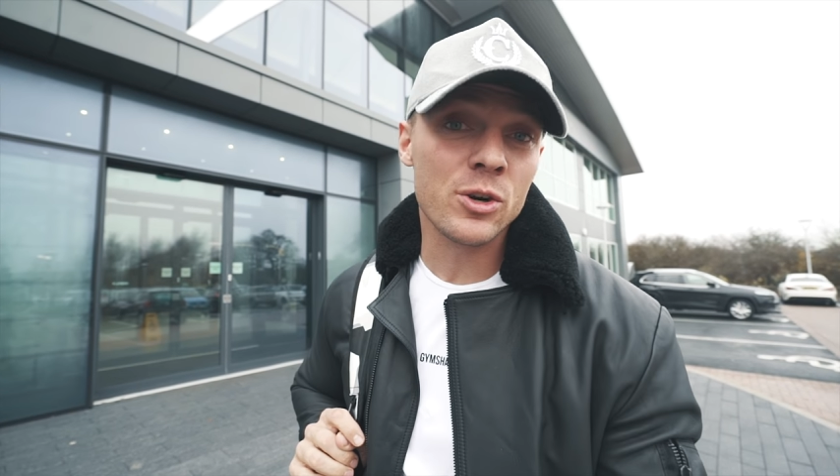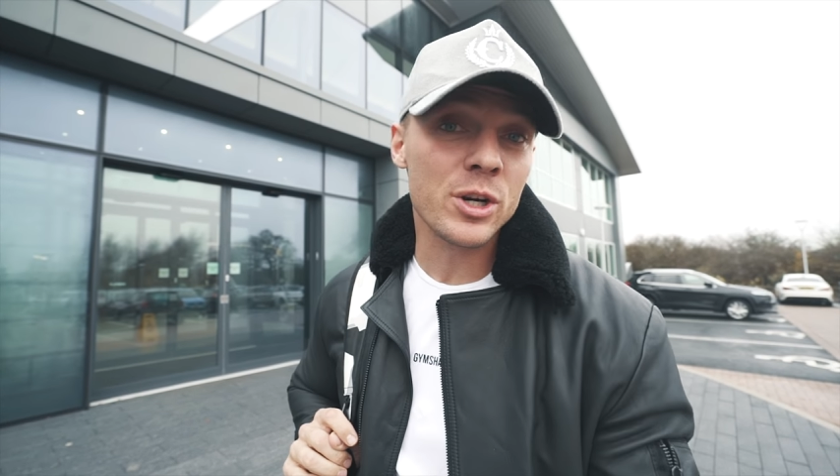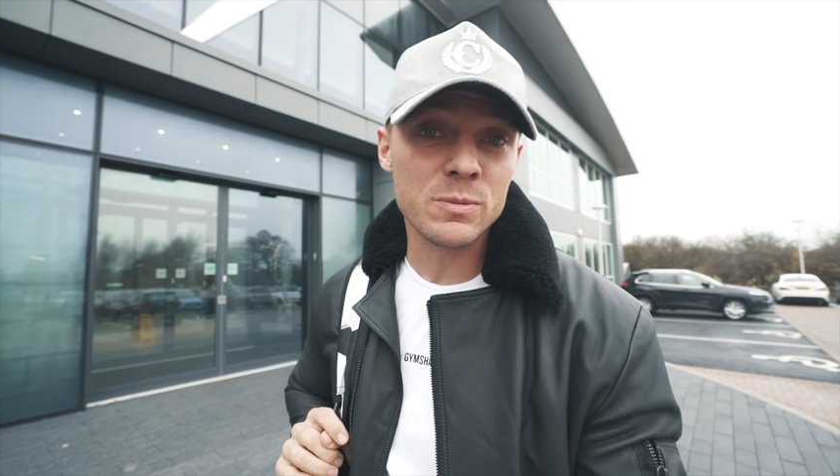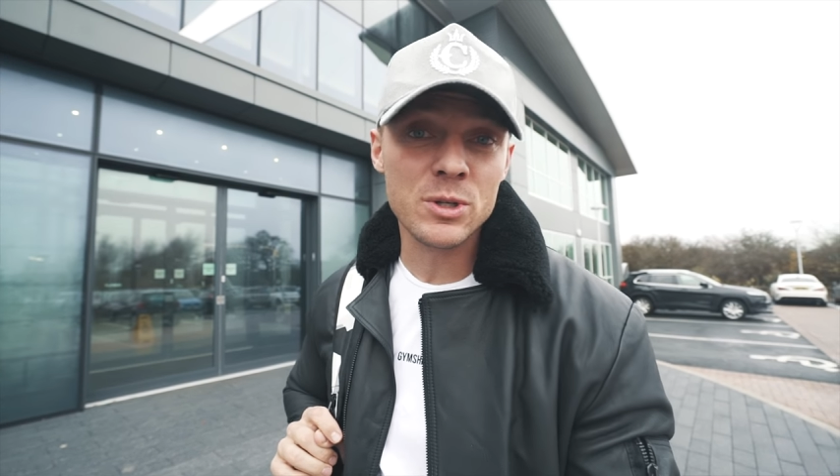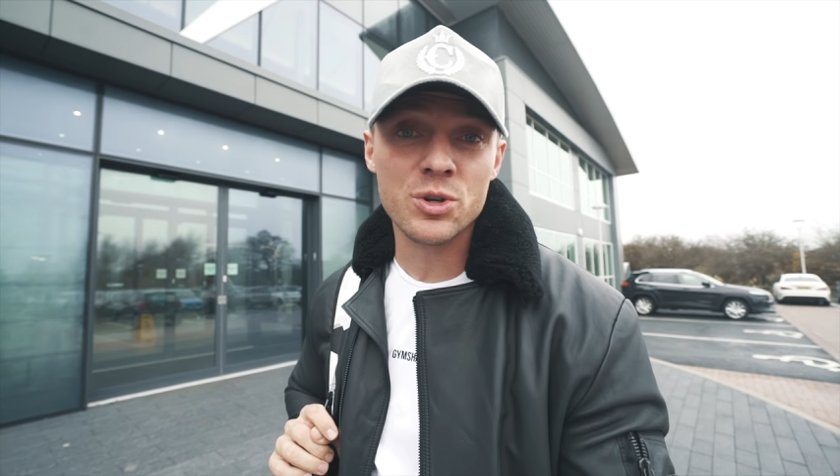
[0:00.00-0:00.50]

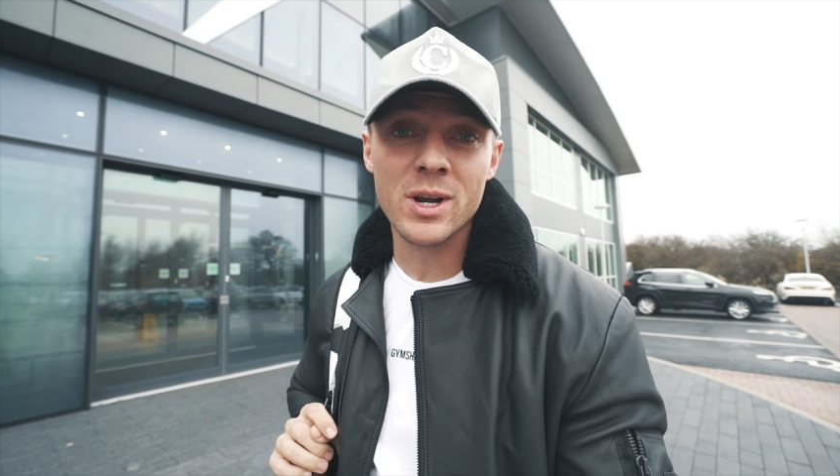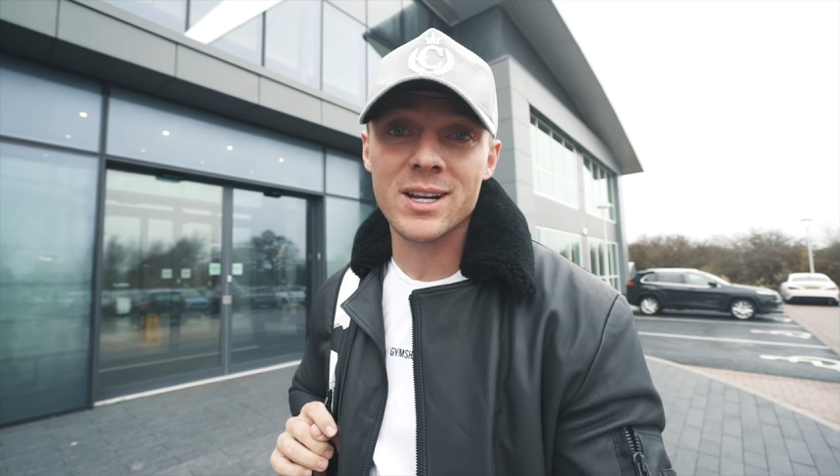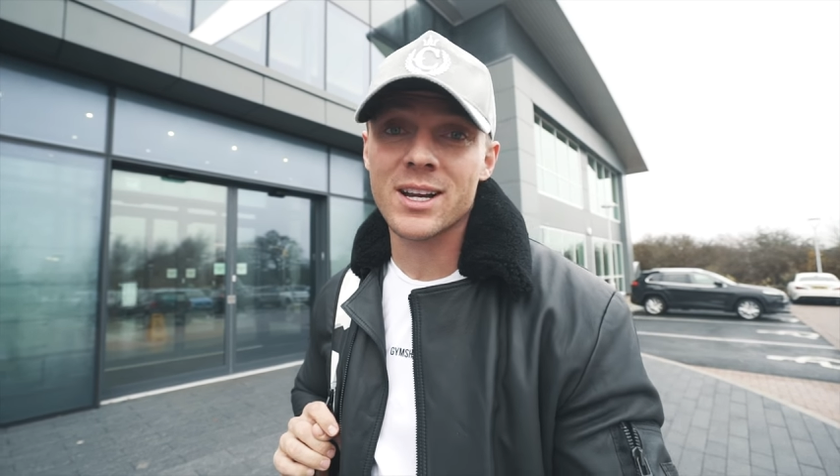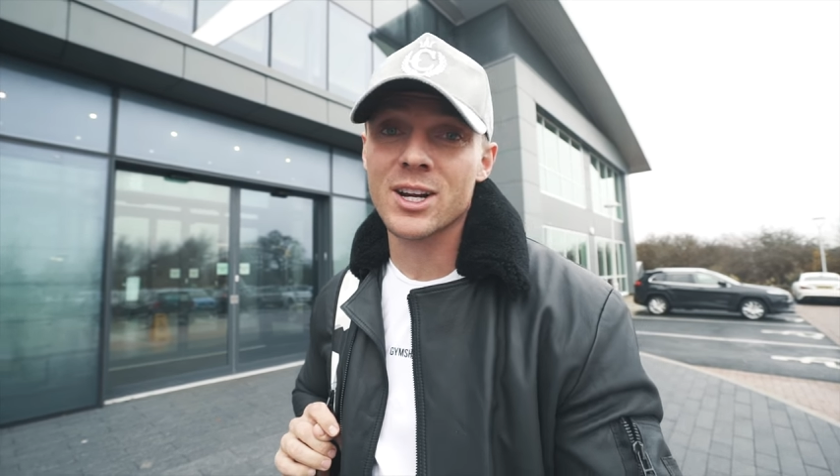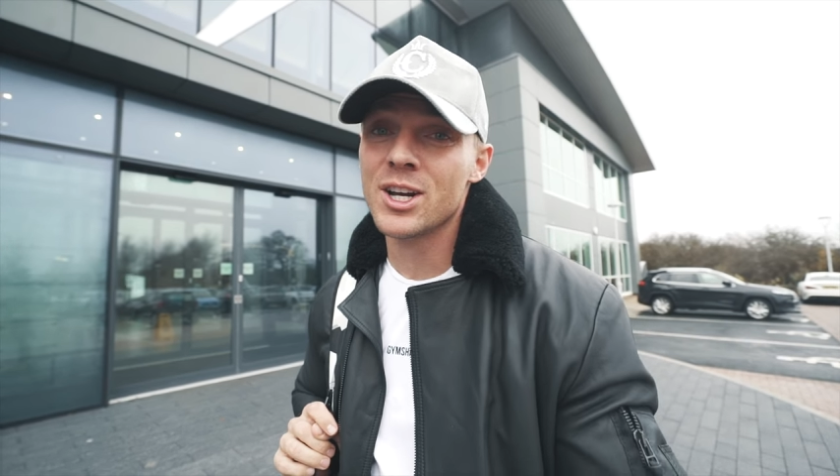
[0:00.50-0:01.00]
Christmas tree
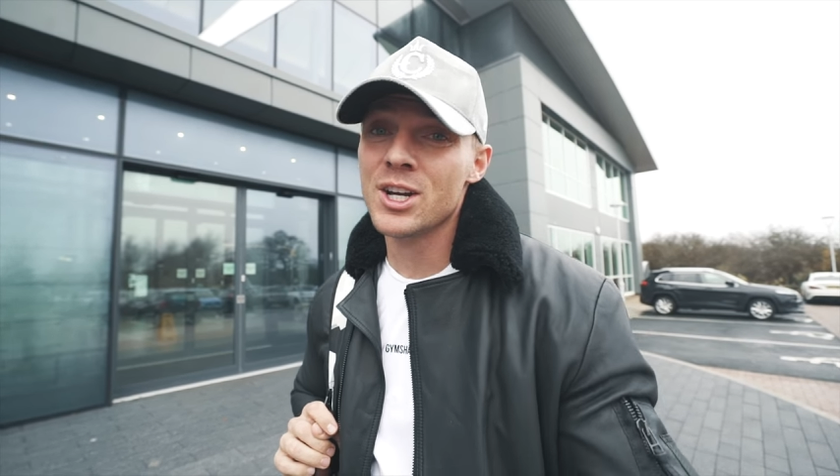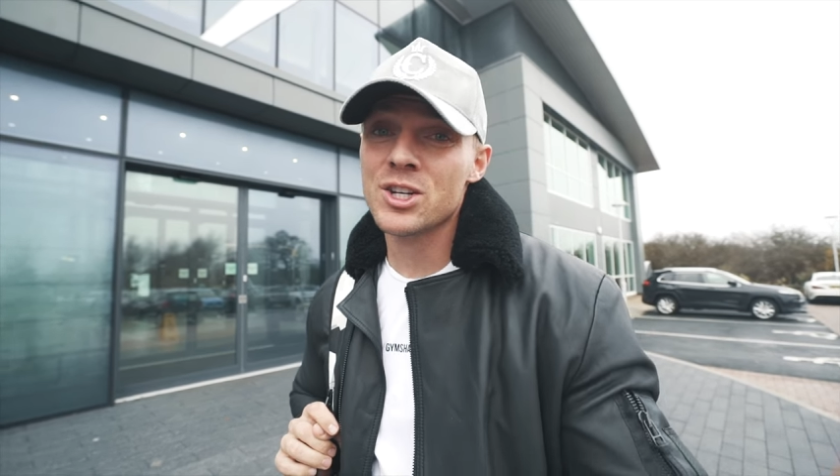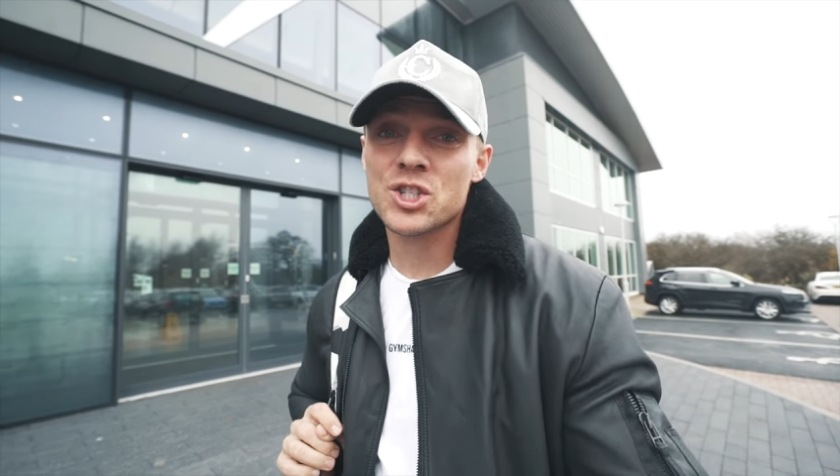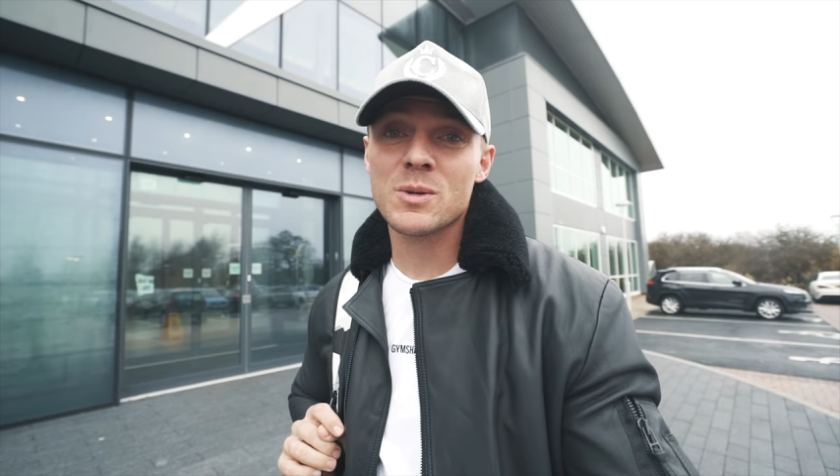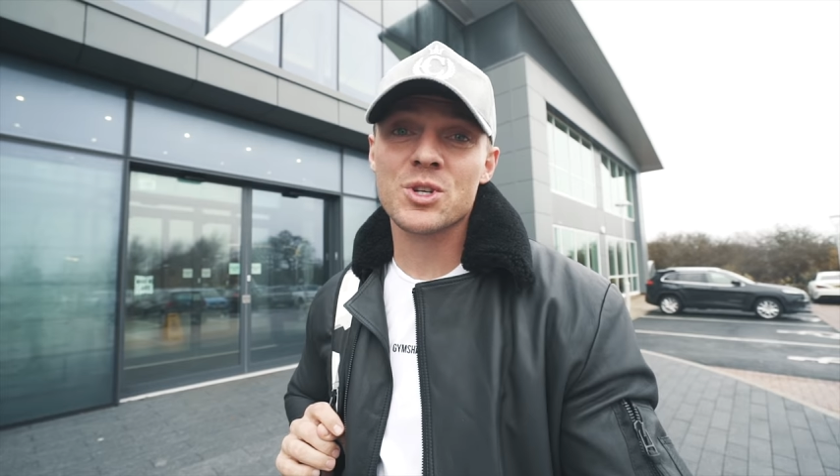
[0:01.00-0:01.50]
in here.
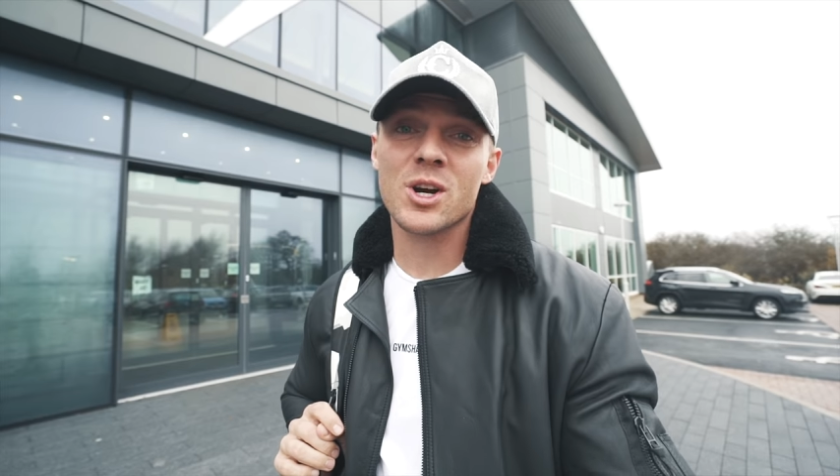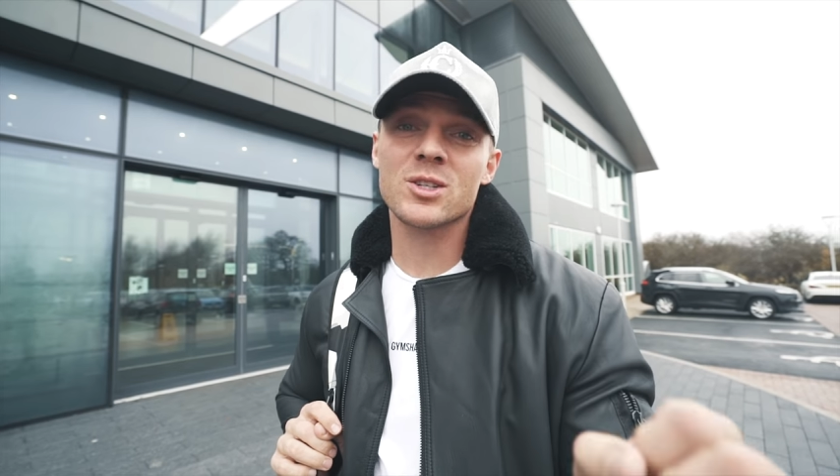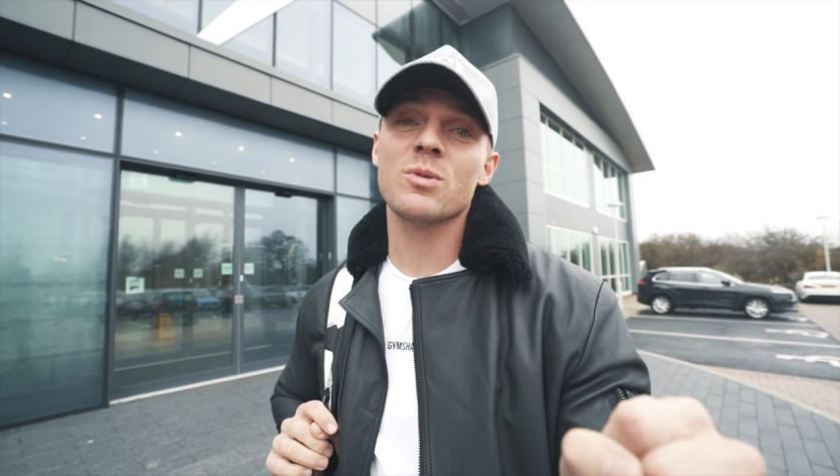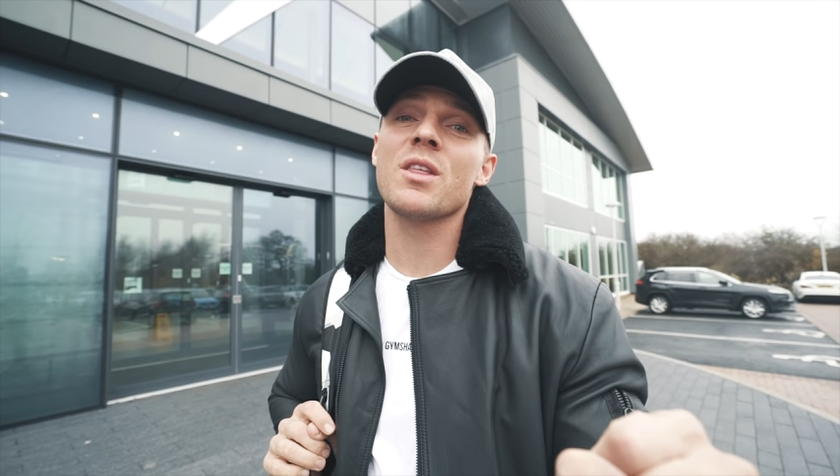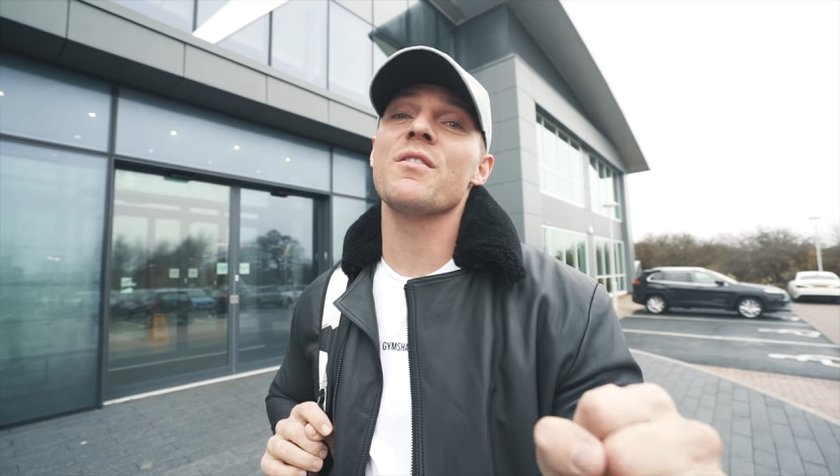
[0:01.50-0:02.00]

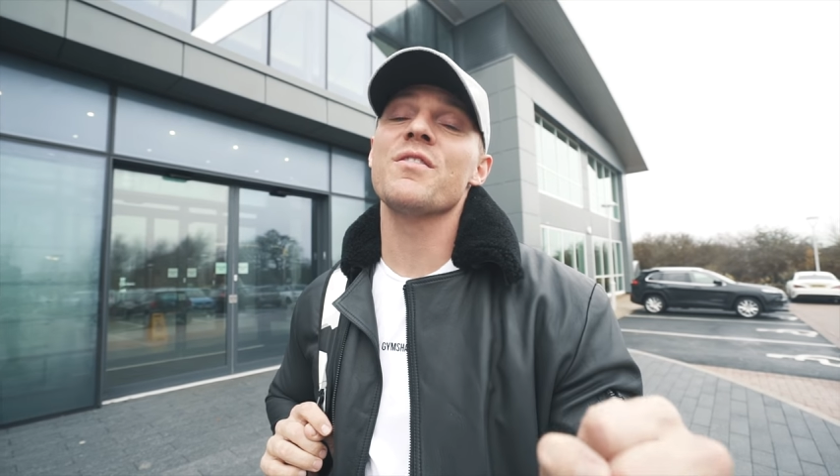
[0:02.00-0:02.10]
Gymshark's one of the